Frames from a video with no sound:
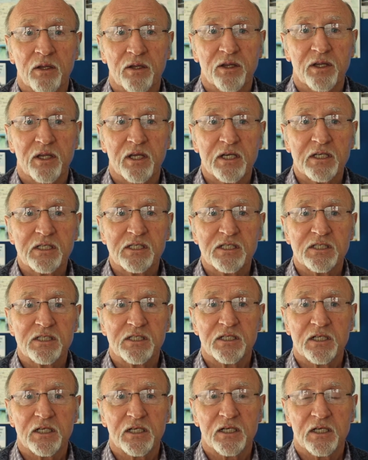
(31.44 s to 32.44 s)

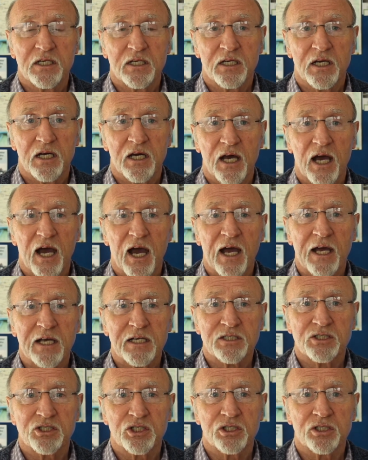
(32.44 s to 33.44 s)
This
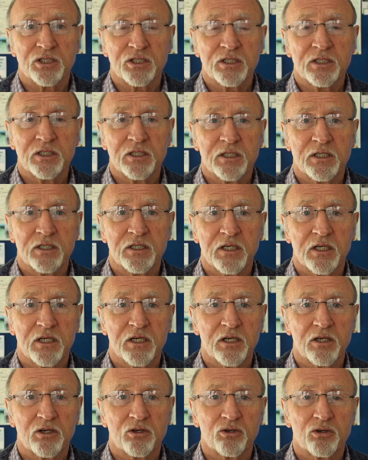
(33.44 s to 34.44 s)
action
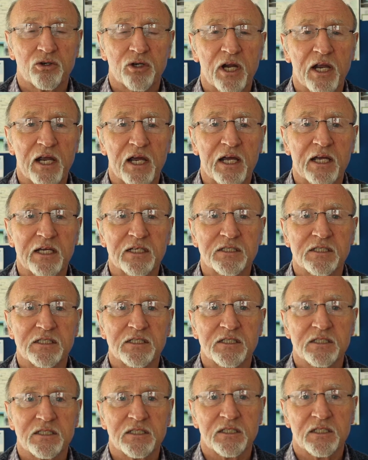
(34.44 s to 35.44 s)

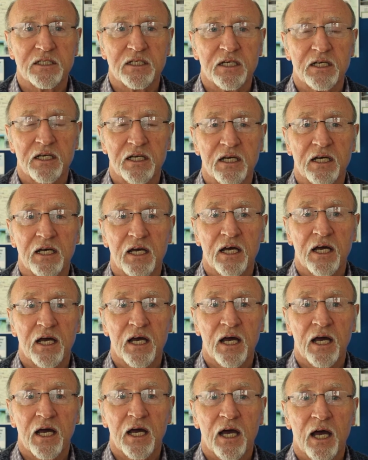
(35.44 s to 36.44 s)
creates
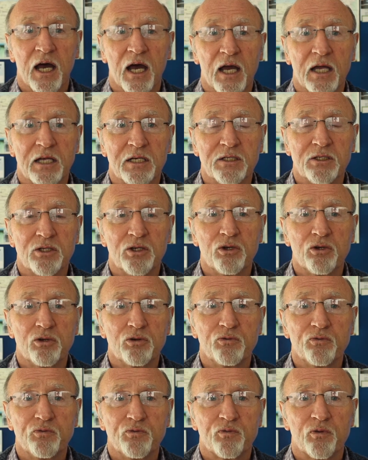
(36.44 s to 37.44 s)
a
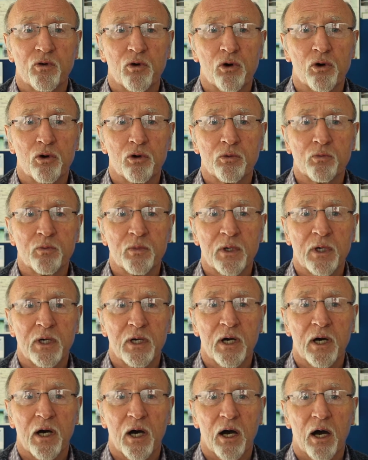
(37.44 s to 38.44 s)
new form
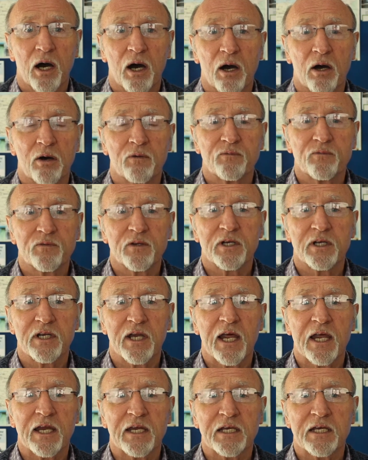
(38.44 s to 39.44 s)
of
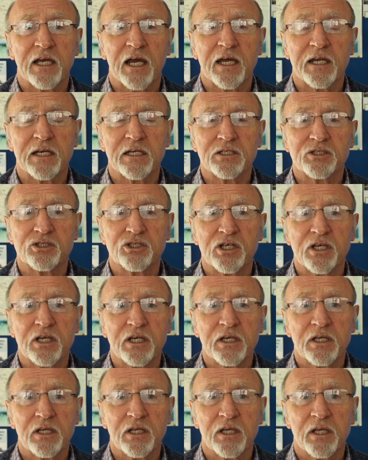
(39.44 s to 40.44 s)
kinetic
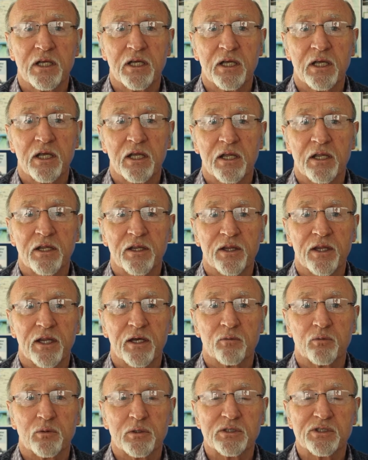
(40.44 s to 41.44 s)
energy
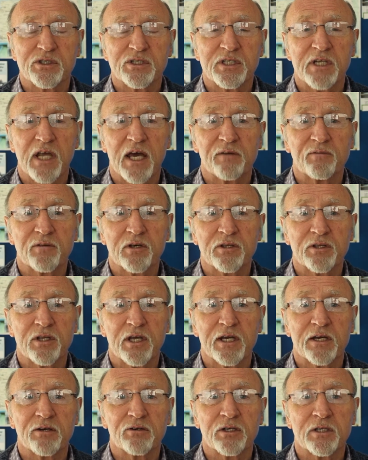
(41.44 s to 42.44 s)
that was never
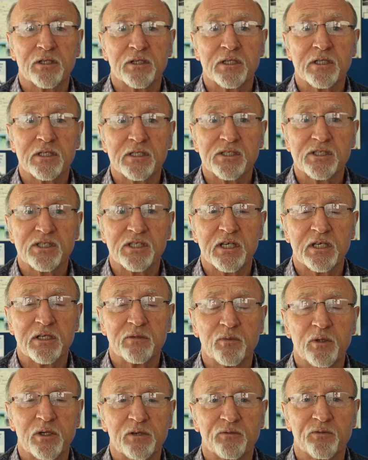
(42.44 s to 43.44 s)
there in the sea
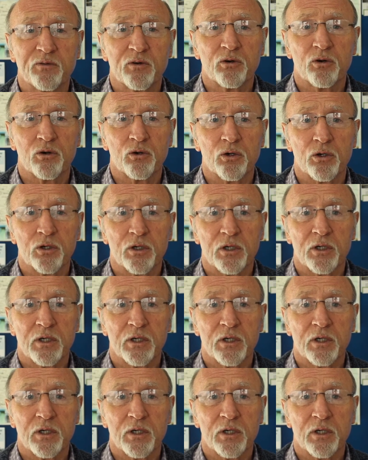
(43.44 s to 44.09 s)
before.